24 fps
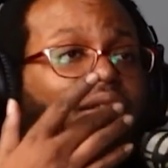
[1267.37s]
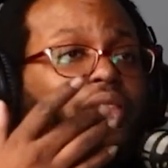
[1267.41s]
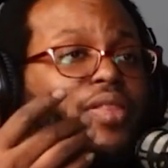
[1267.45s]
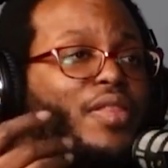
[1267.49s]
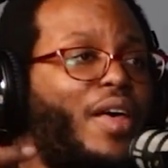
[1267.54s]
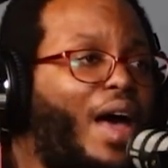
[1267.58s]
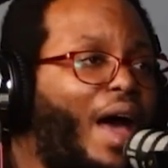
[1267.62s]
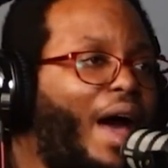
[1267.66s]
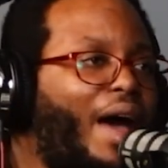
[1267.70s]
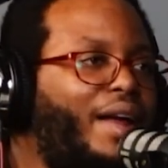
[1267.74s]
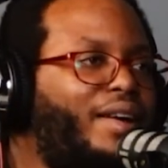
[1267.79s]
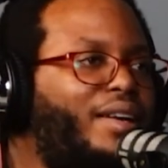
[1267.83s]

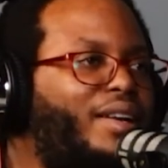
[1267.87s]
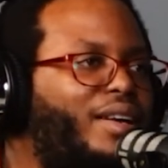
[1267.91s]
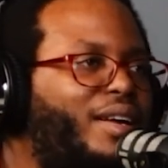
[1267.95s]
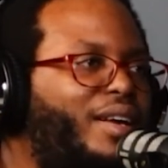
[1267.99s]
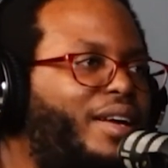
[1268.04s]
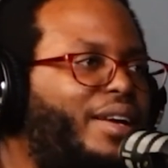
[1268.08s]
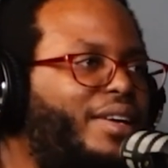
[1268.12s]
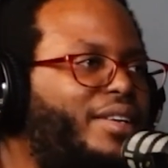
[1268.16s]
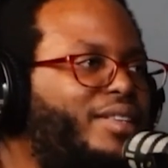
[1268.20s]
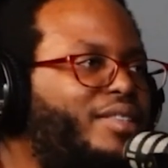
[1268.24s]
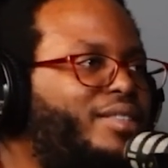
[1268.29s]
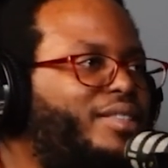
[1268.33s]
that
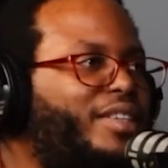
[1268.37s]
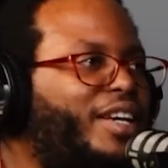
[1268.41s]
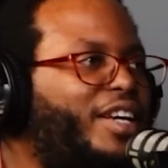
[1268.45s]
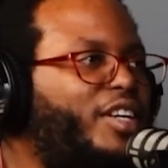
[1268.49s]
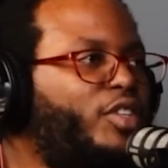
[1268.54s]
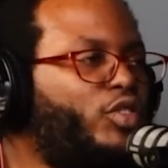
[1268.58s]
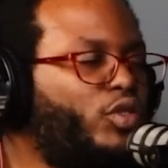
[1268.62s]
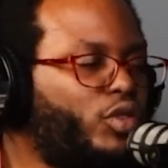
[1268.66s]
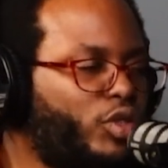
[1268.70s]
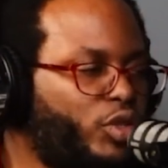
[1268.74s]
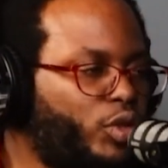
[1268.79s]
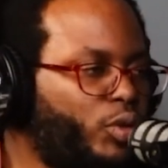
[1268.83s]
is
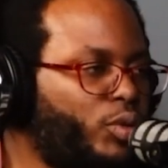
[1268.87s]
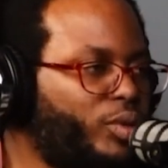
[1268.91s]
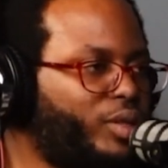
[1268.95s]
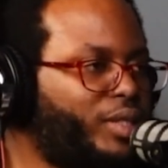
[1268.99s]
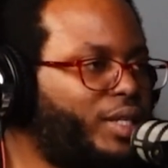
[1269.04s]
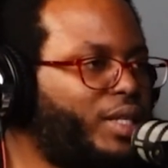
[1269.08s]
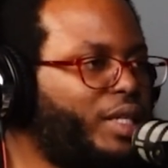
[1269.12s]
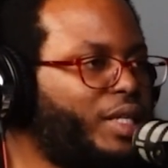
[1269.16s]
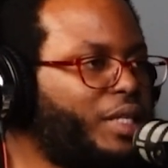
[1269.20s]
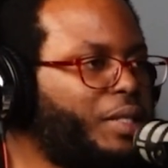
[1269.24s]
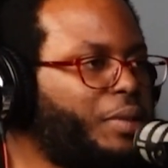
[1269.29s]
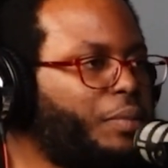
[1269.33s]

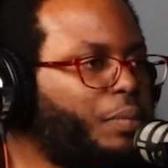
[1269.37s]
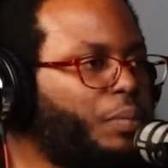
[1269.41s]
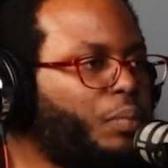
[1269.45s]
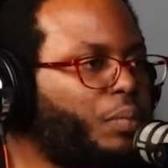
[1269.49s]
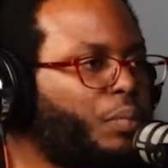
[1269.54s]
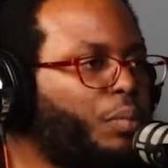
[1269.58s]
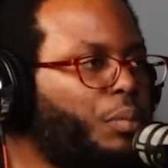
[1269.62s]
introducing